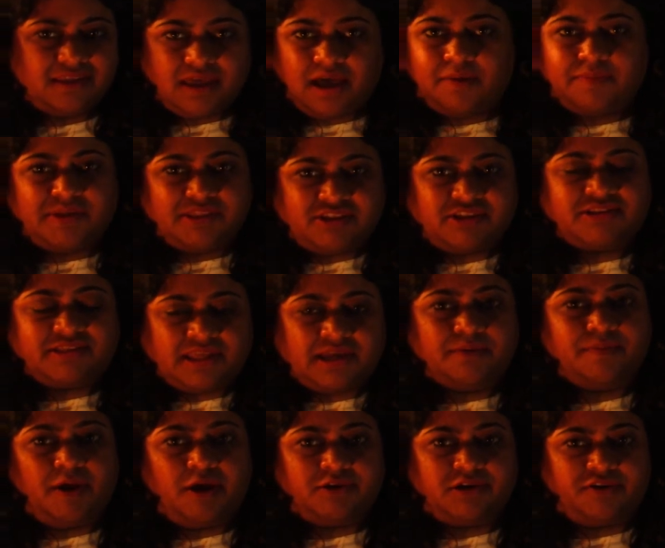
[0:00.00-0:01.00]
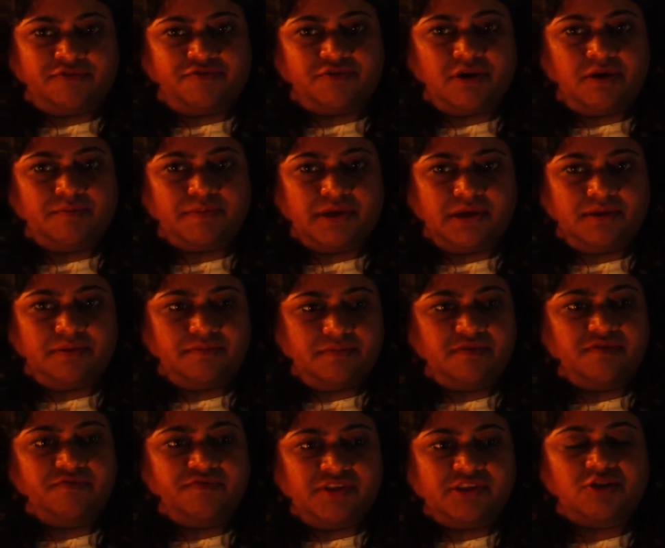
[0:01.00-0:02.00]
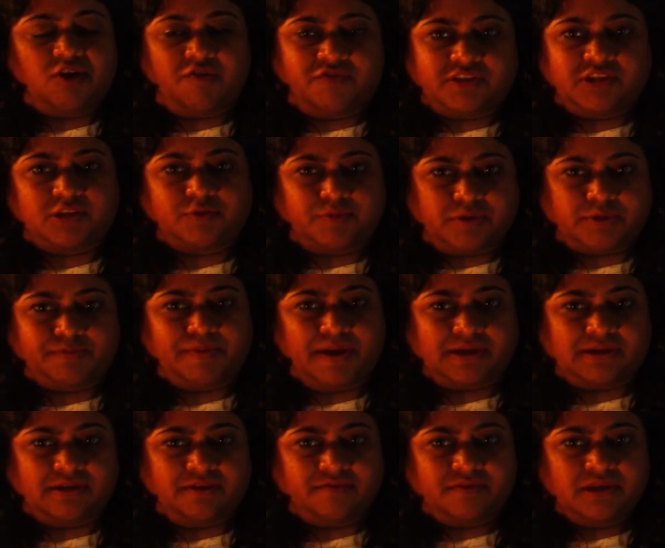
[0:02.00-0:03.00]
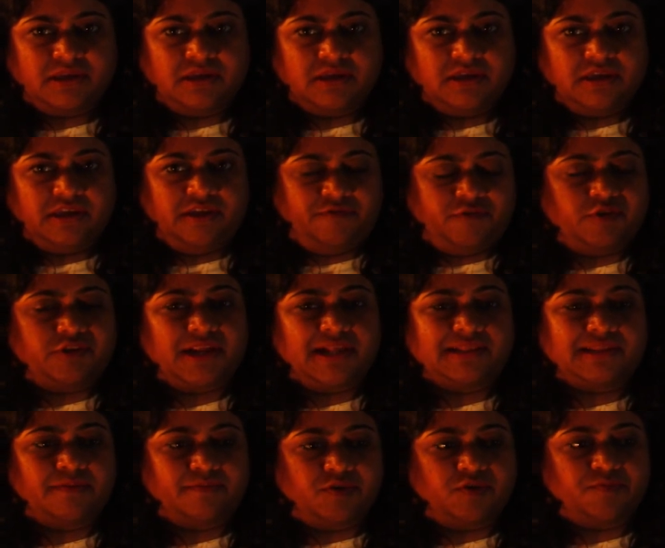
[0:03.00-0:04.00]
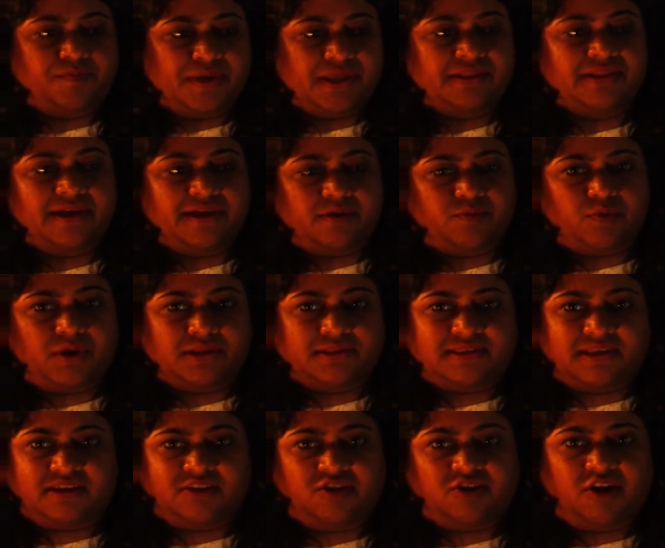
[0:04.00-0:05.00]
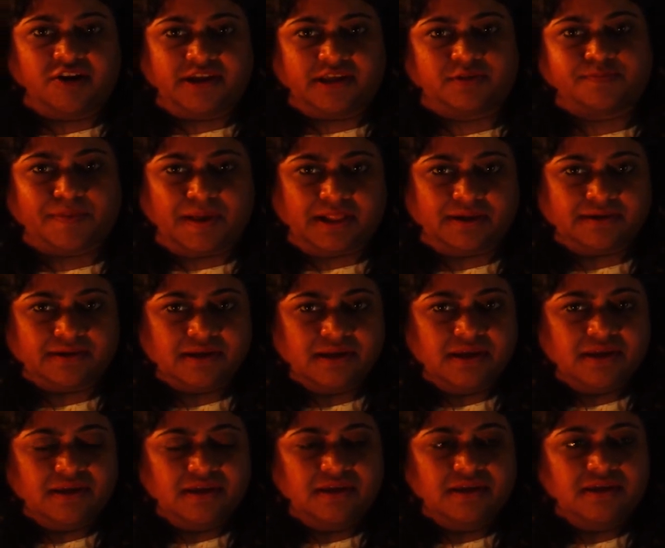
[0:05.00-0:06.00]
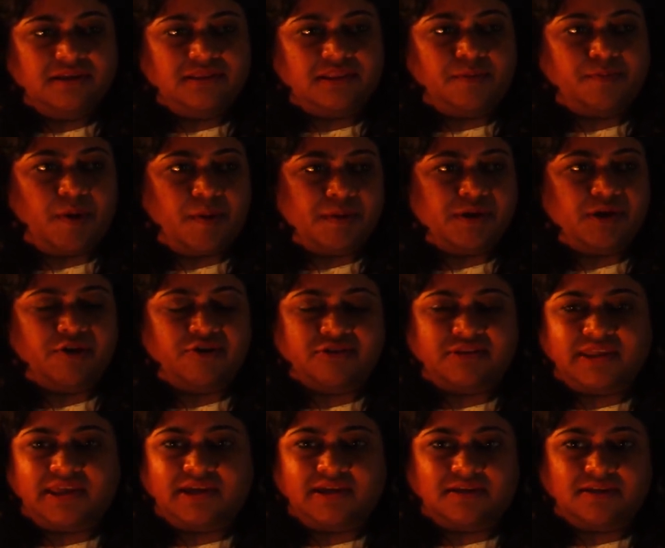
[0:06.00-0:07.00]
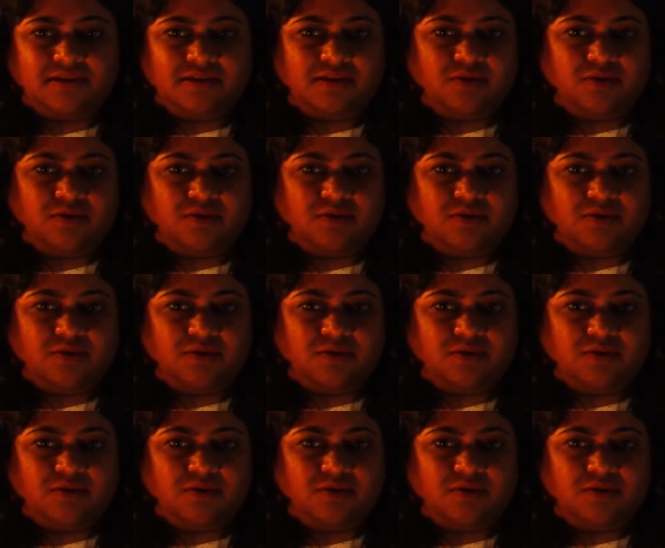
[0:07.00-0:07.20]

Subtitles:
I mean, just think about it from a visa officer's perspective. If you tell them you've been there once and you got expelled, they're probably going to think,